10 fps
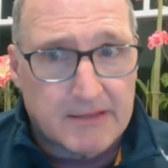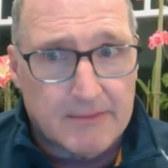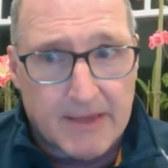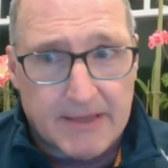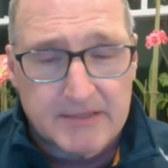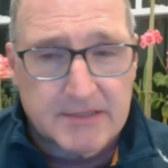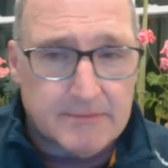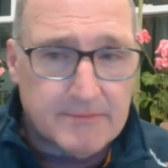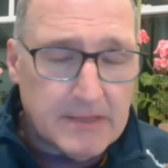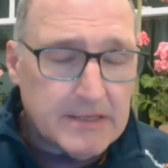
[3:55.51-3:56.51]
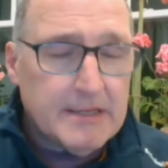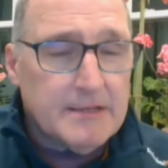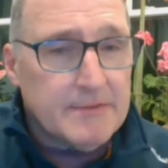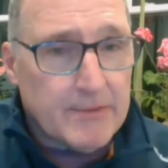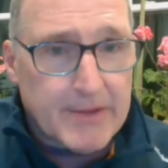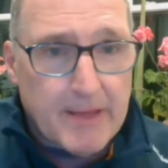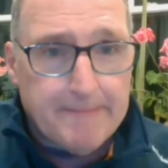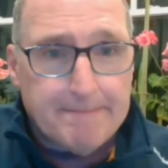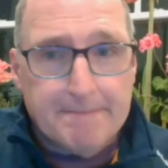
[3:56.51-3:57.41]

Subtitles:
they make. So there we go.